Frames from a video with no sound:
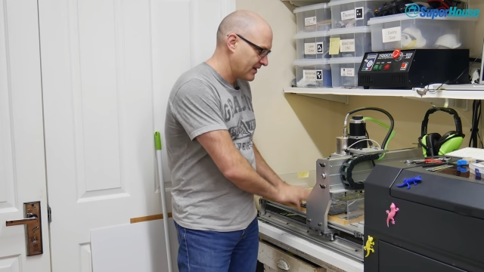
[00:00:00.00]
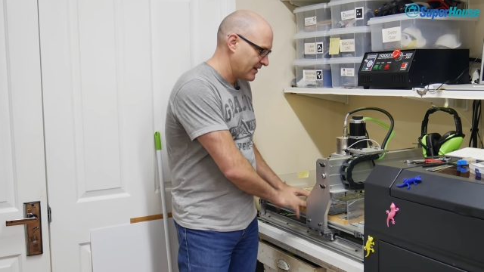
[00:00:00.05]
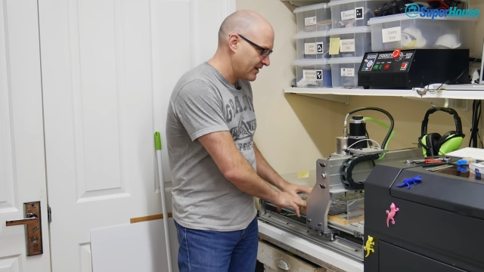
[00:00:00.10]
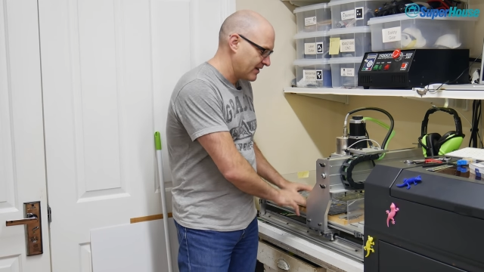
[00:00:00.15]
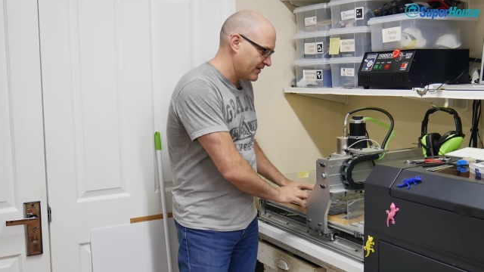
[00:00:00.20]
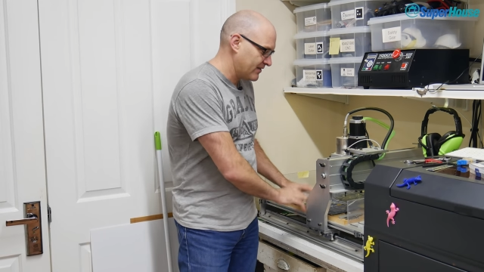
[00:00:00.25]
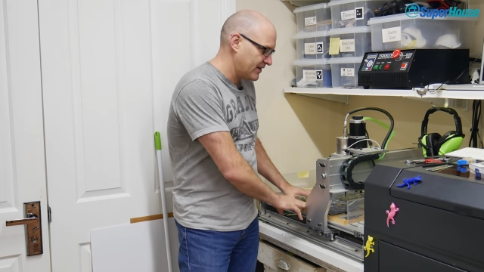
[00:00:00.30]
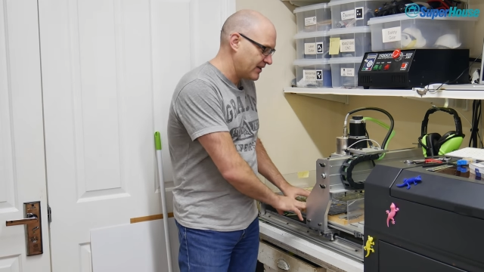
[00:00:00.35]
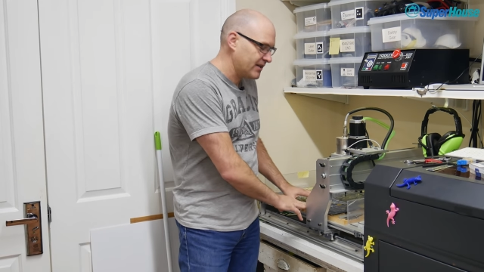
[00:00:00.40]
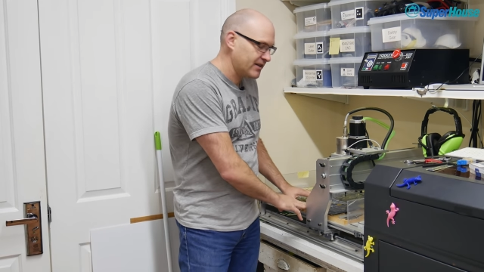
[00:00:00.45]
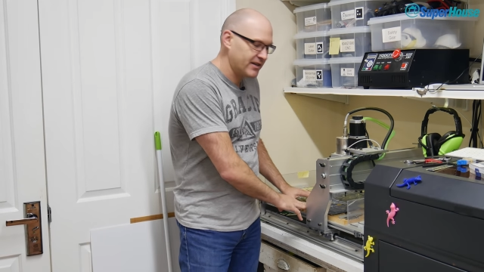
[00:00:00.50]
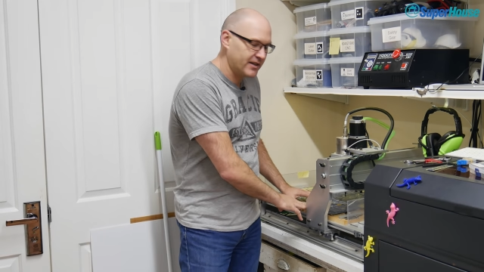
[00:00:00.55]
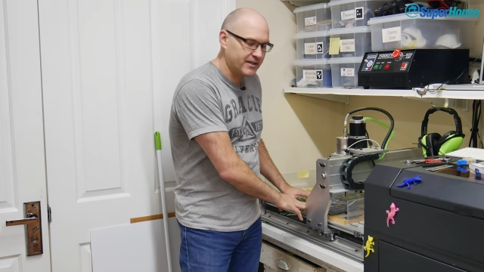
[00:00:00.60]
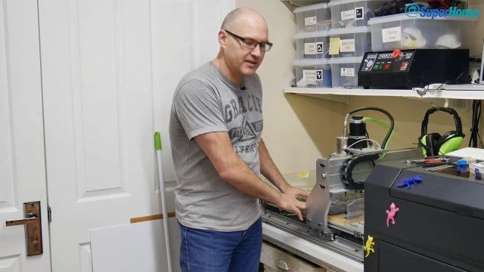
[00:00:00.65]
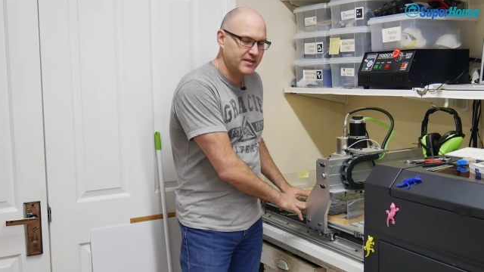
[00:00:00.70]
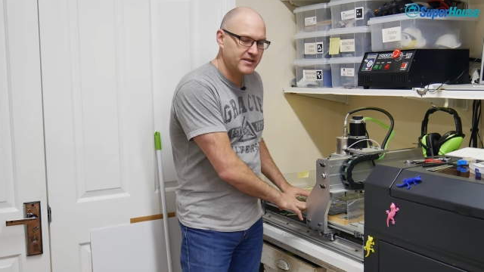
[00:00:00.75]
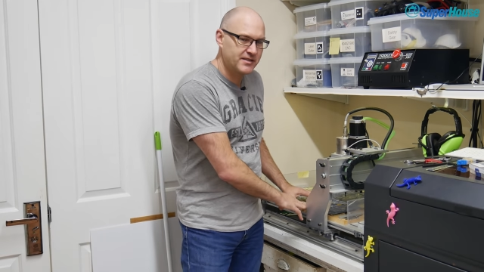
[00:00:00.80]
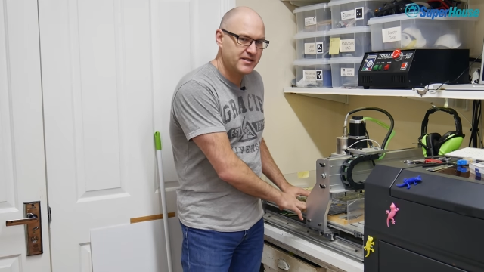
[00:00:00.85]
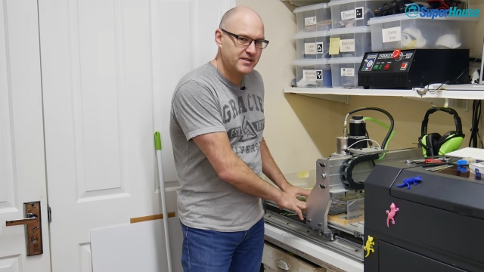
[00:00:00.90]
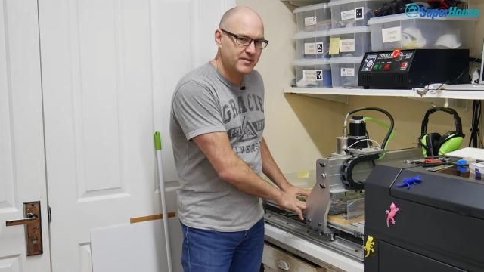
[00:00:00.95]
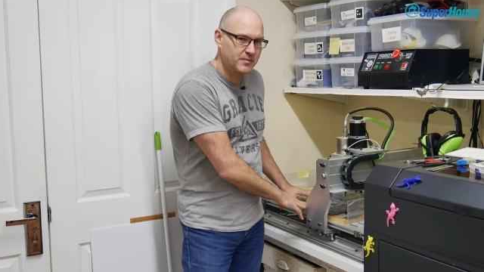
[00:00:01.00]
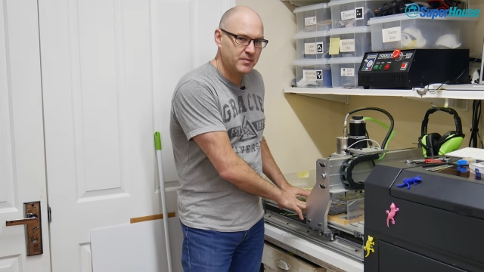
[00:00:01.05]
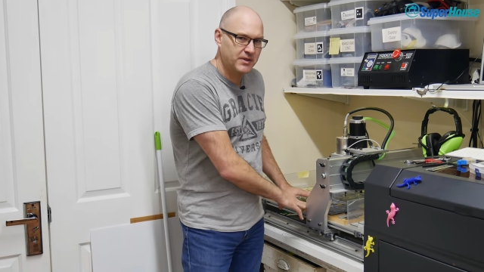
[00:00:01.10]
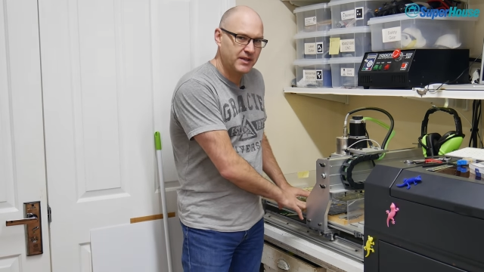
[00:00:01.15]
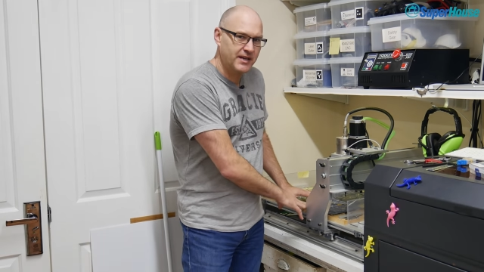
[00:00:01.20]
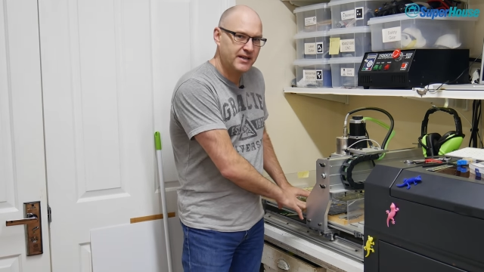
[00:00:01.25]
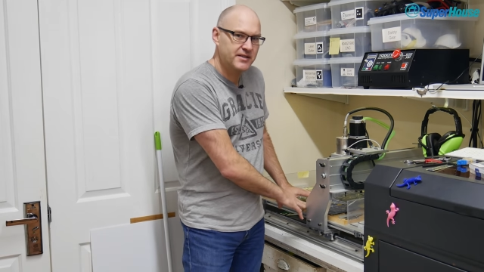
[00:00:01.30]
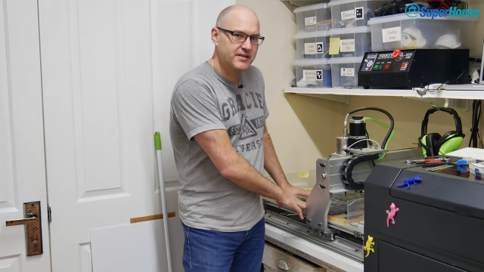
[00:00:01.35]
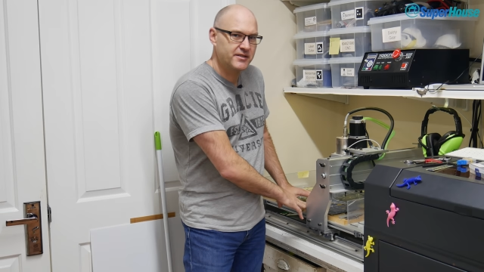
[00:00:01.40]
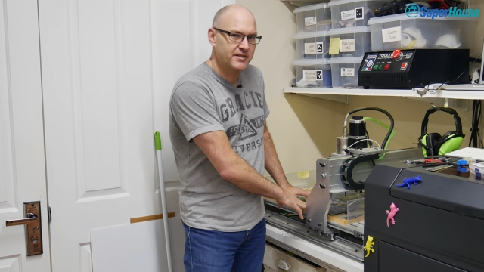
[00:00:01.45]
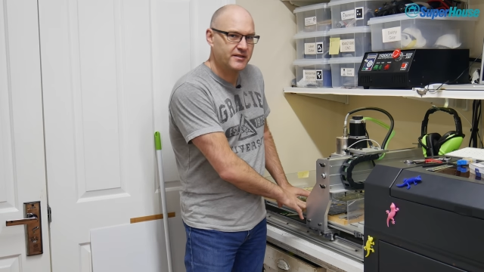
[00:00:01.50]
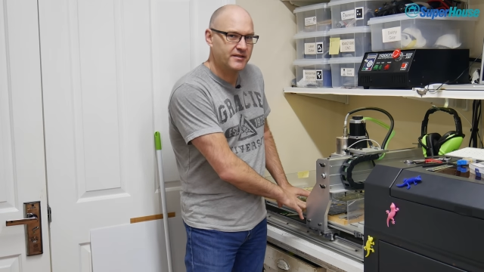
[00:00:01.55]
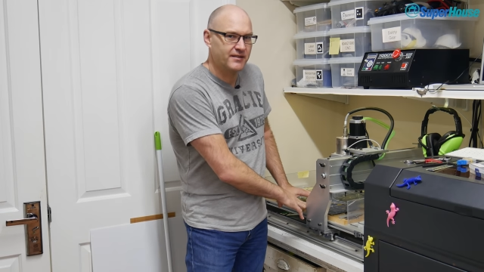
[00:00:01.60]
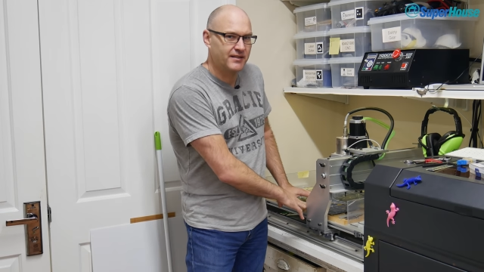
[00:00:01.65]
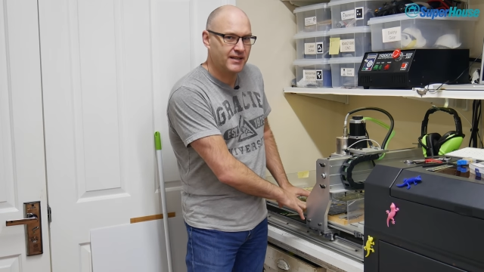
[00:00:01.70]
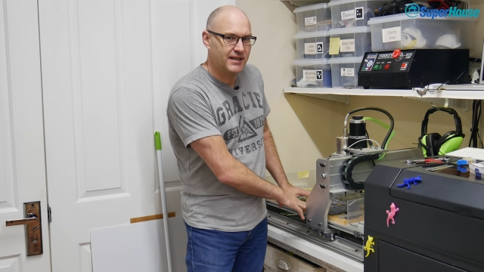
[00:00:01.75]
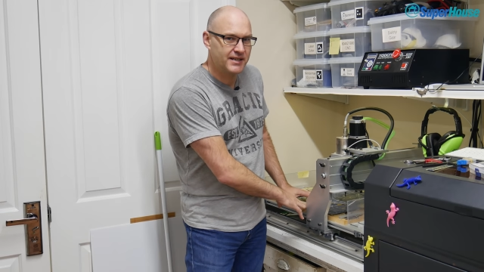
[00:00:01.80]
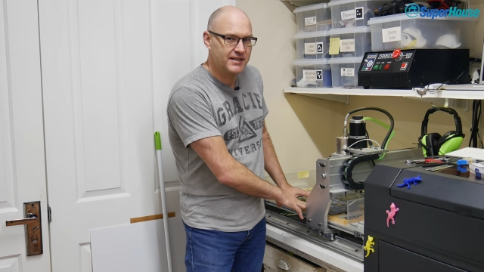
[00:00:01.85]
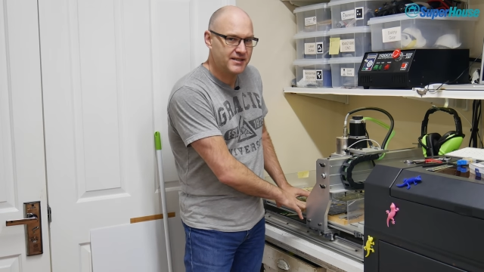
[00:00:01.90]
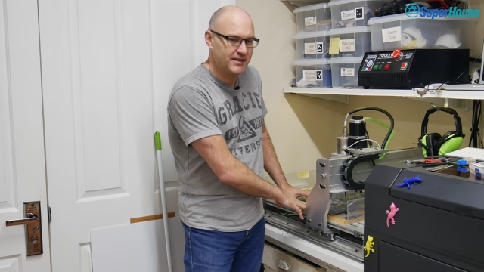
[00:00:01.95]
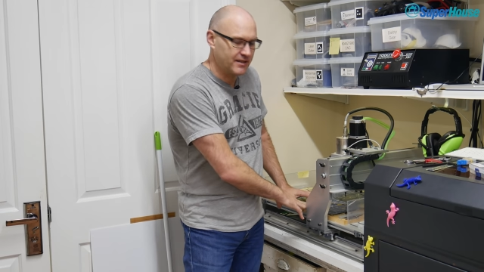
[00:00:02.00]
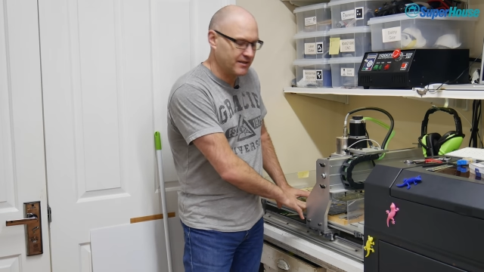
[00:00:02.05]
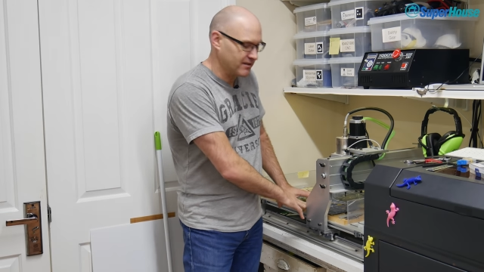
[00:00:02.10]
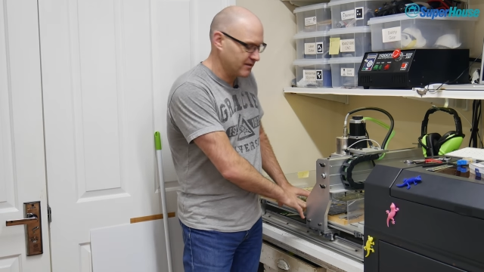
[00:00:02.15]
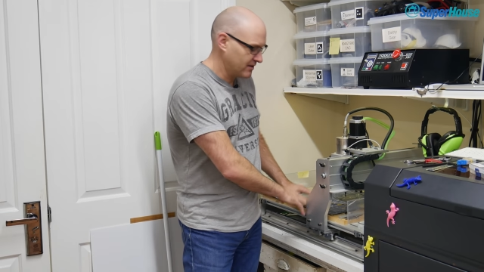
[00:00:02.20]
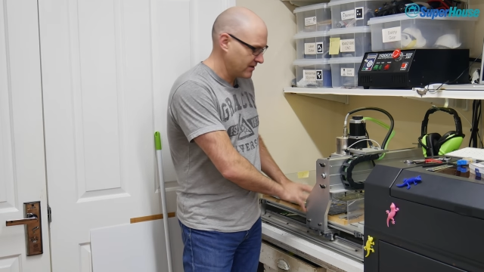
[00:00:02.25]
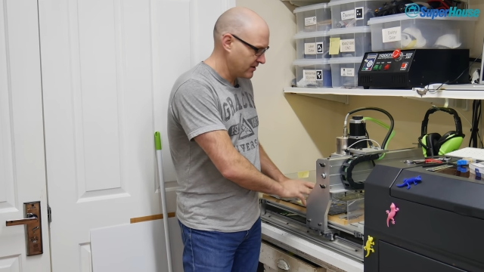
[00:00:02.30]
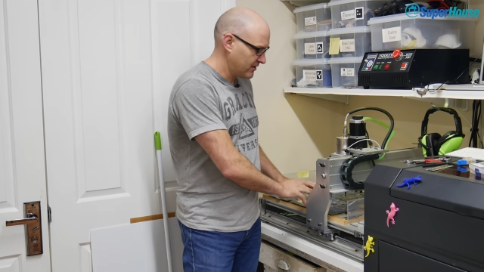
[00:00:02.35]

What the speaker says: And then I can supplant it later